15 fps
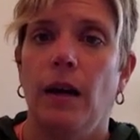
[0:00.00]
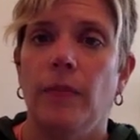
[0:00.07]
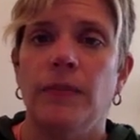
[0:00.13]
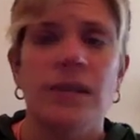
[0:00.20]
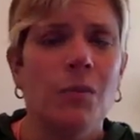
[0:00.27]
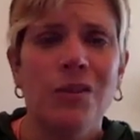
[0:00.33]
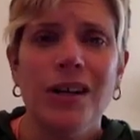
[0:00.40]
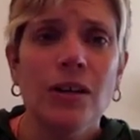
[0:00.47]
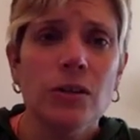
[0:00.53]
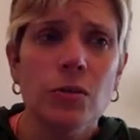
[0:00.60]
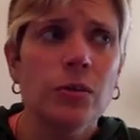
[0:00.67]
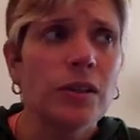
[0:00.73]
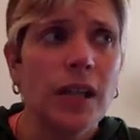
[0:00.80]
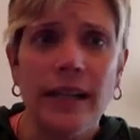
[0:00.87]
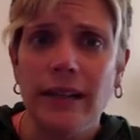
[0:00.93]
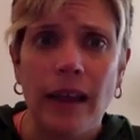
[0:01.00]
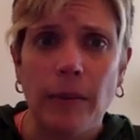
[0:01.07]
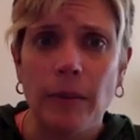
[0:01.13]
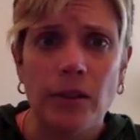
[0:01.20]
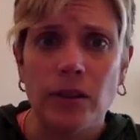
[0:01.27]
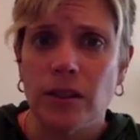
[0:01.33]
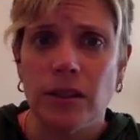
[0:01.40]
Someone else will like
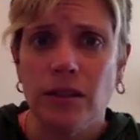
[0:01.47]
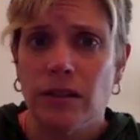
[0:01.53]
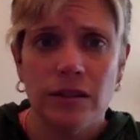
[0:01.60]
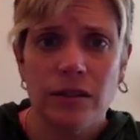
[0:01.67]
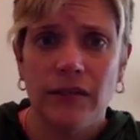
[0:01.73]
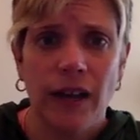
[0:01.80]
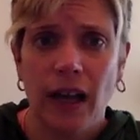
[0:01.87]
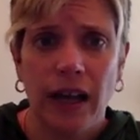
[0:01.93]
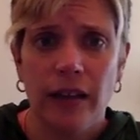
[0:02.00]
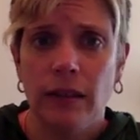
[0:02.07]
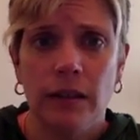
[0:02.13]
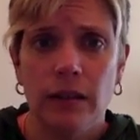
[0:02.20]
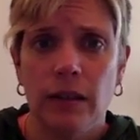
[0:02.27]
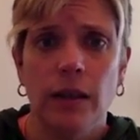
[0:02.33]
that person. It's fine.